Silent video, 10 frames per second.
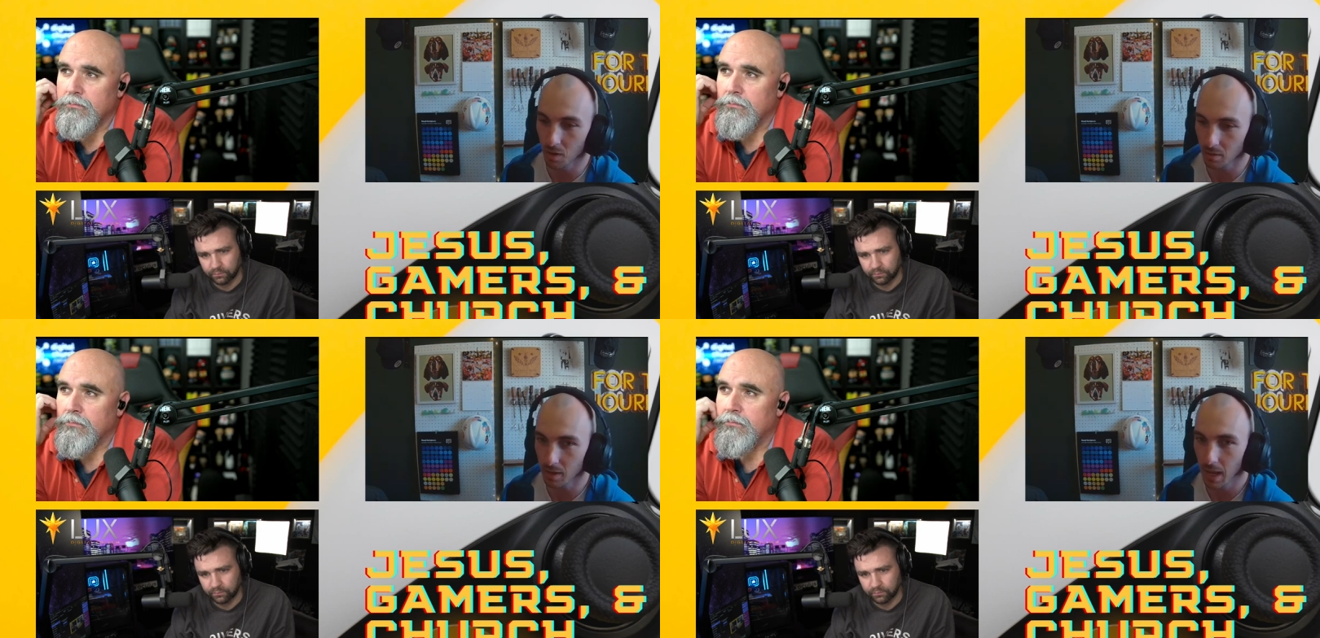
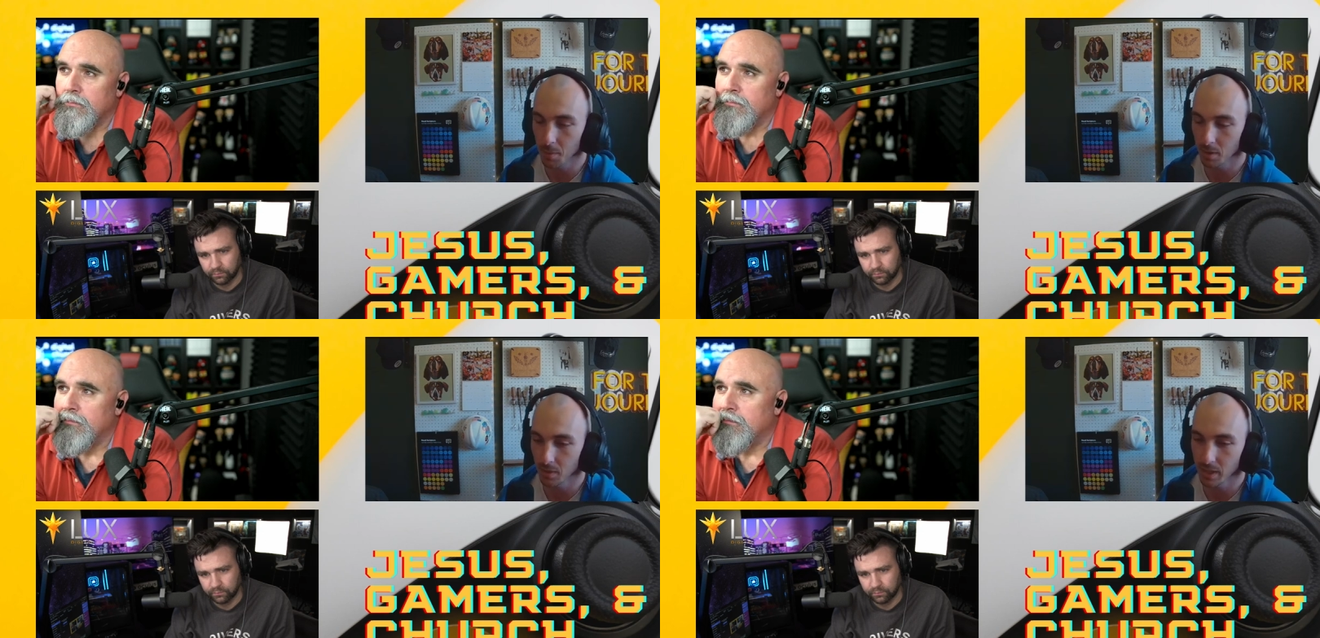Speaker 1: a long
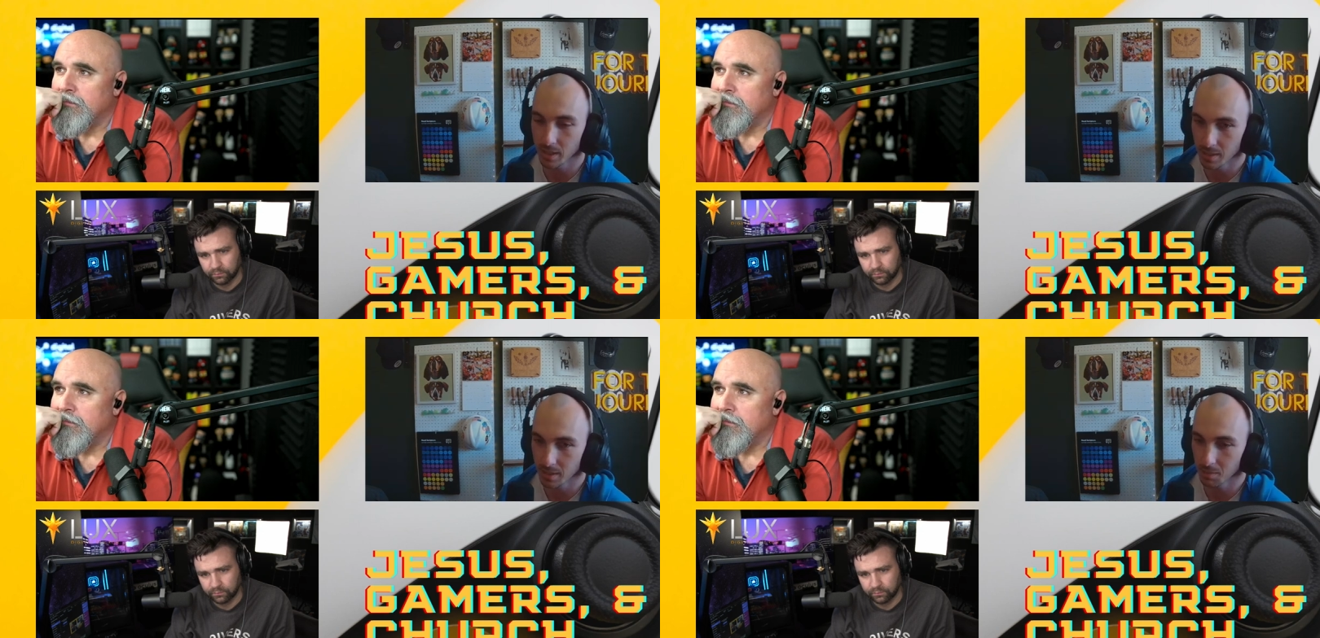time on a
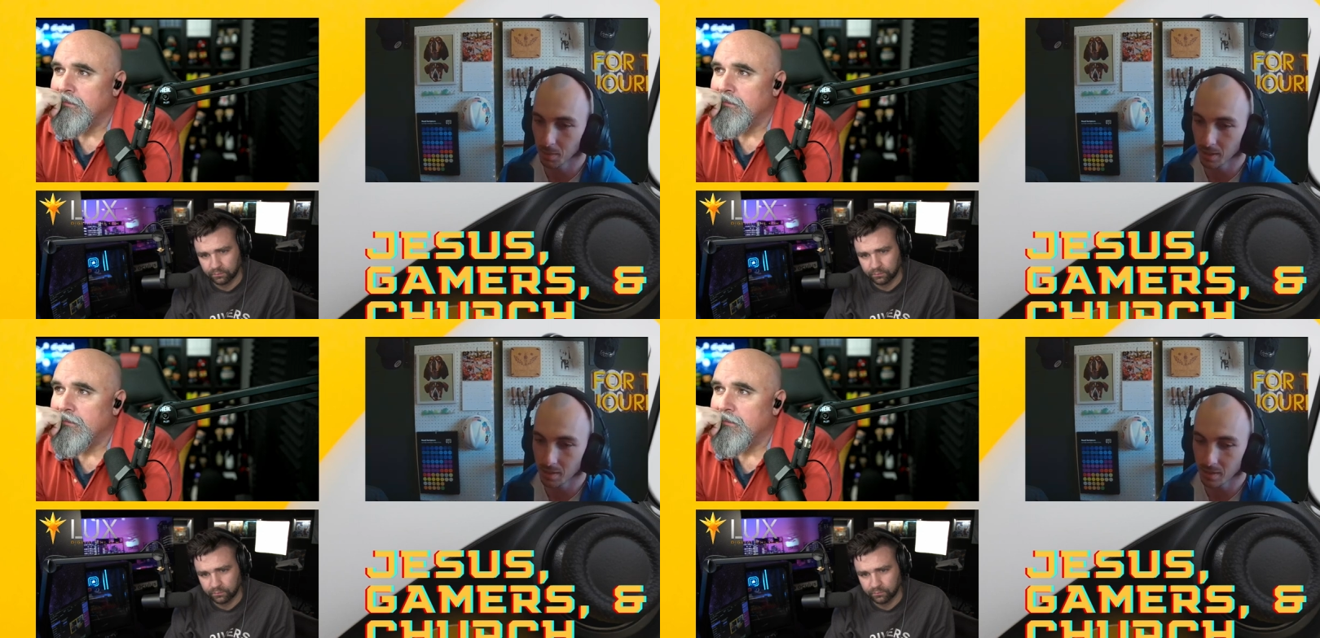very
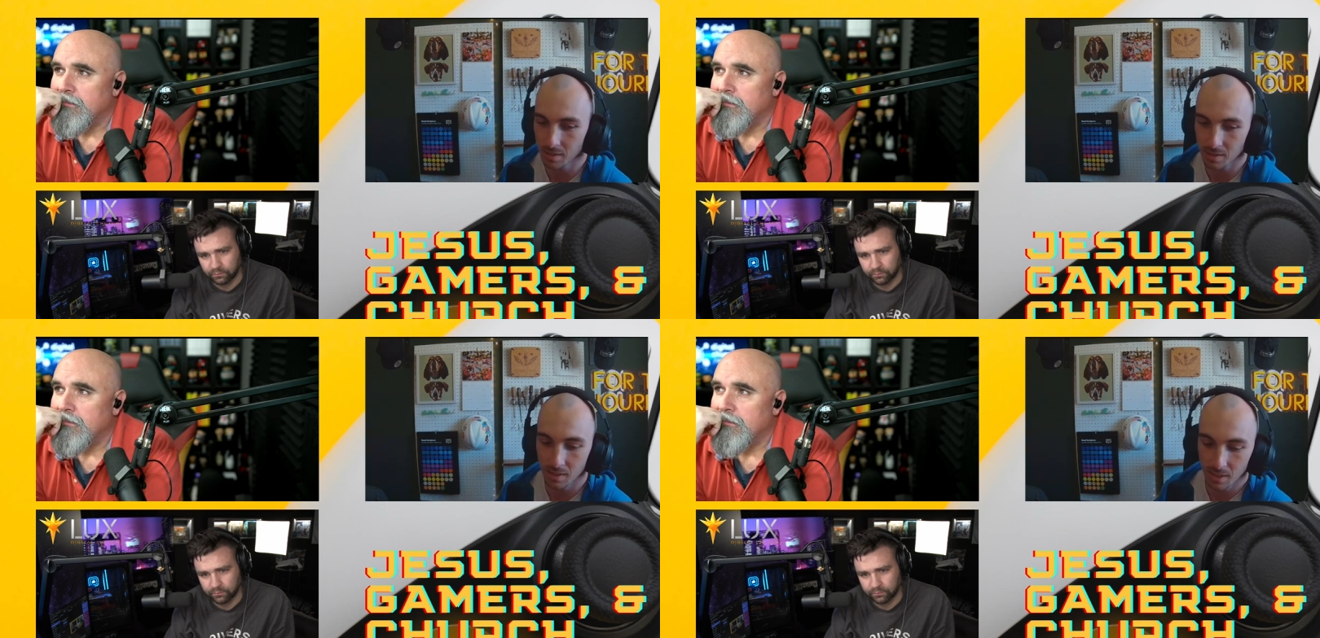consistent
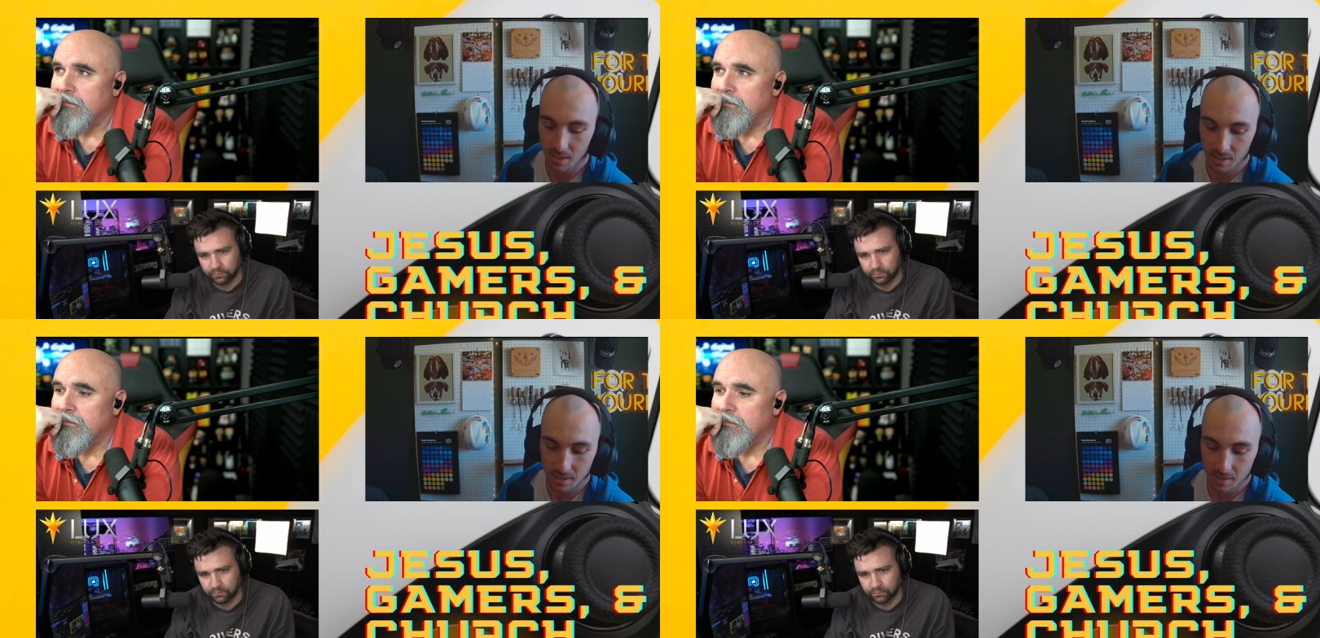basis.
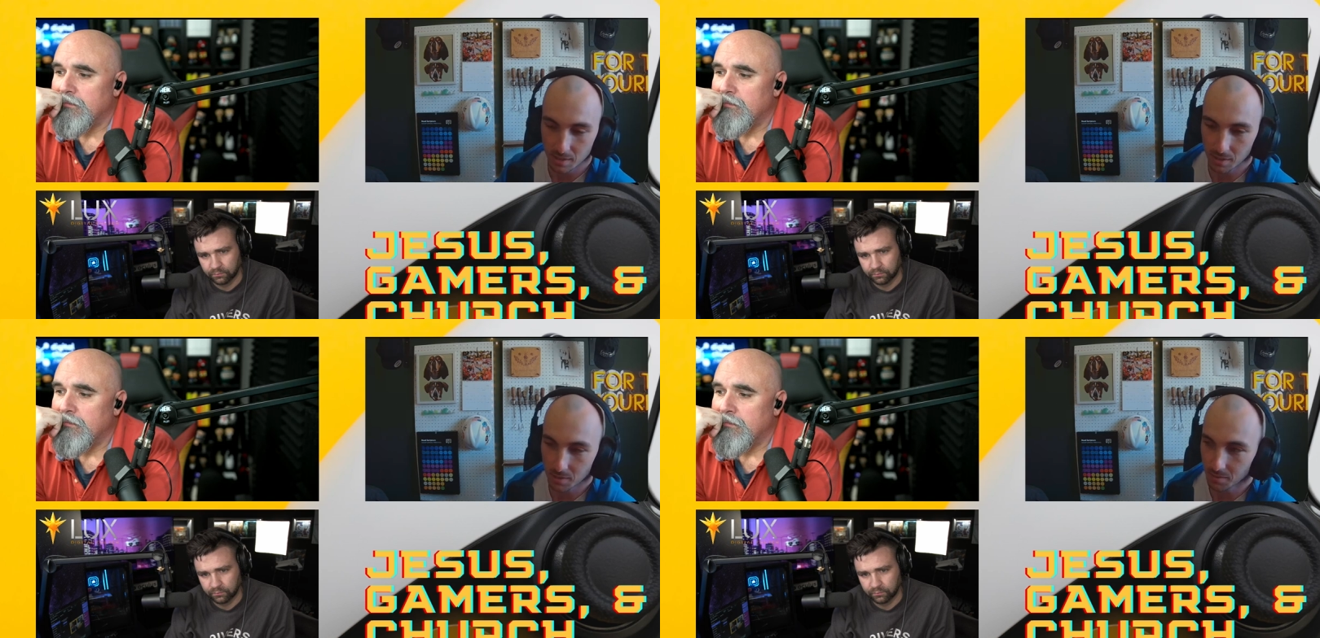
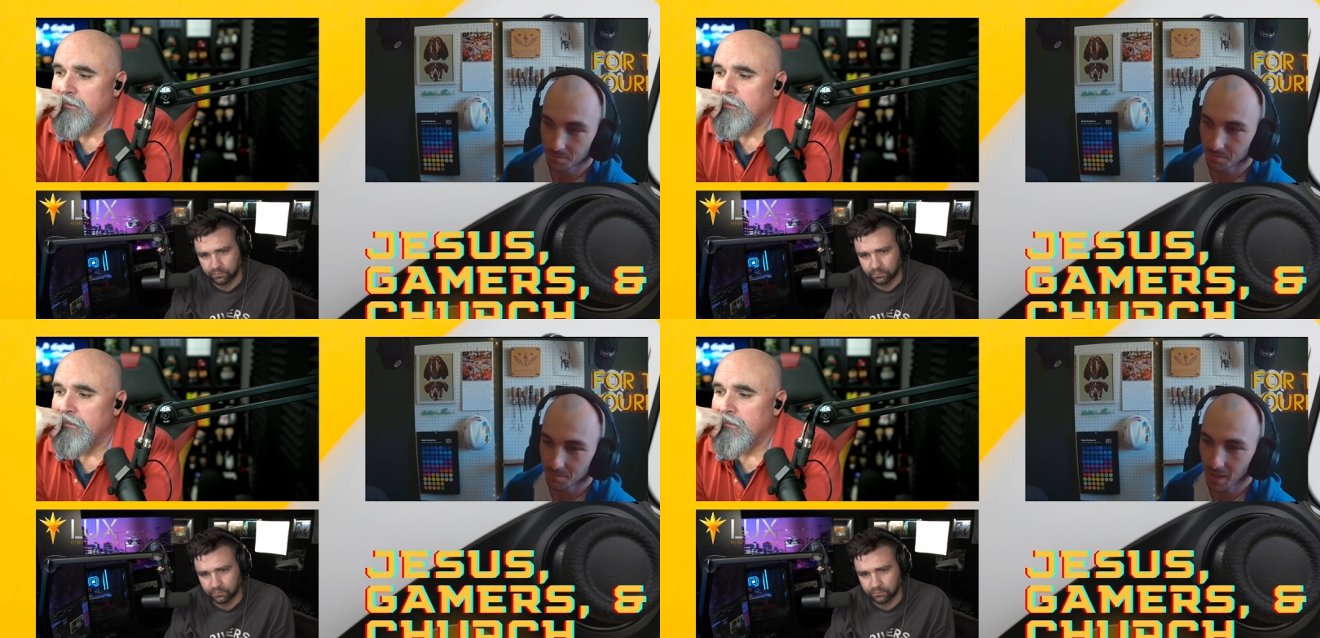So
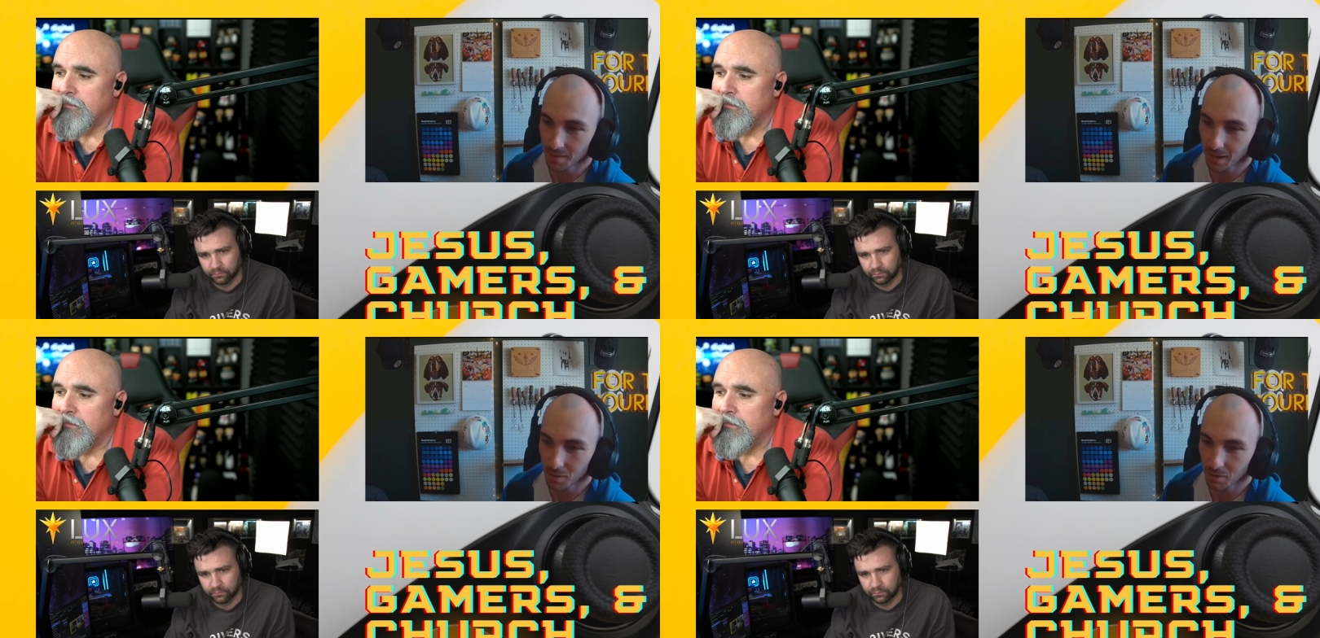
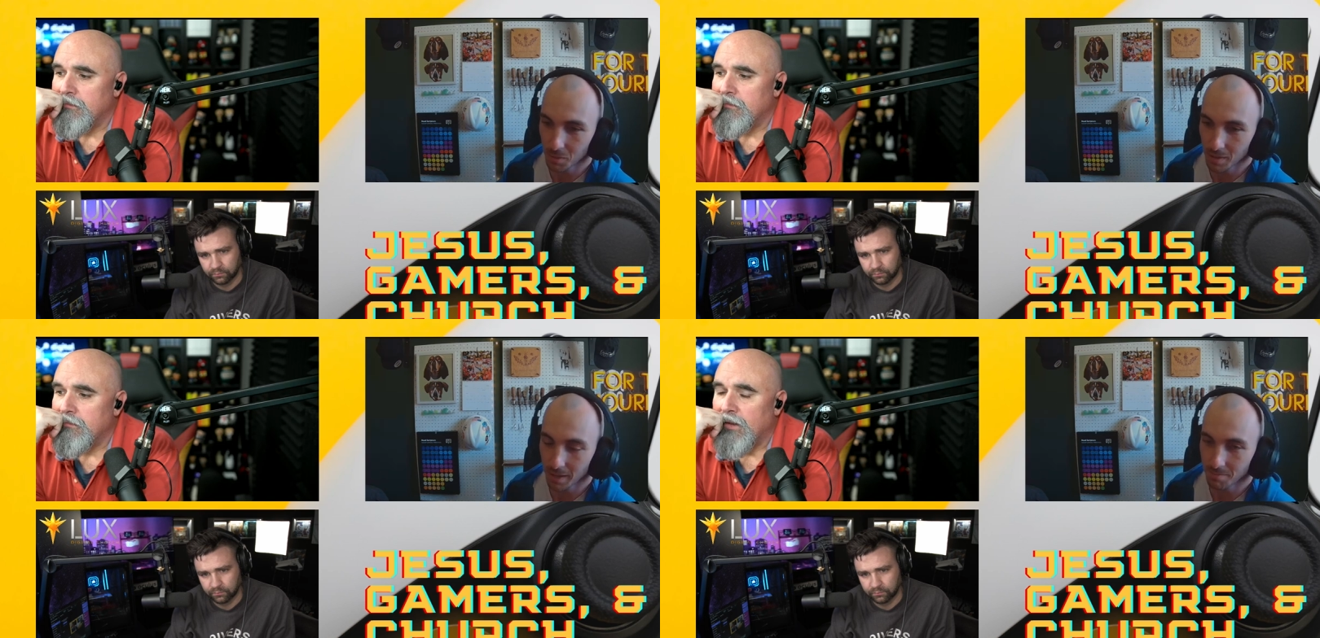
Speaker 2: yeah, I would
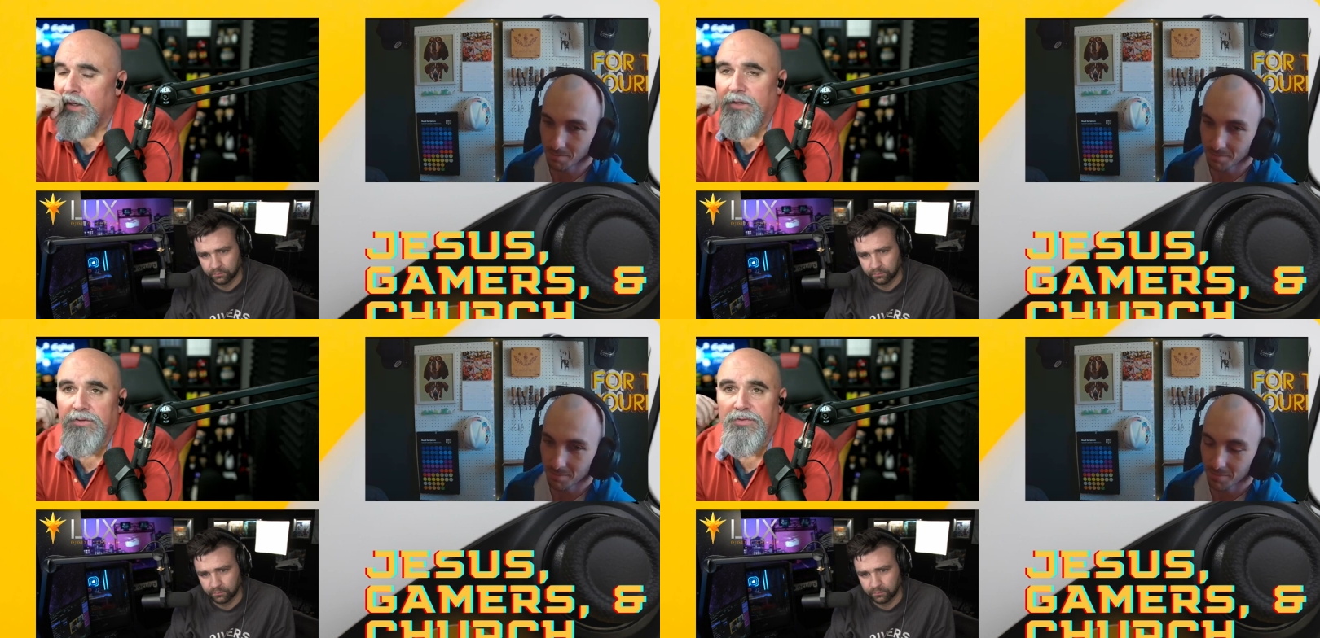agree with that.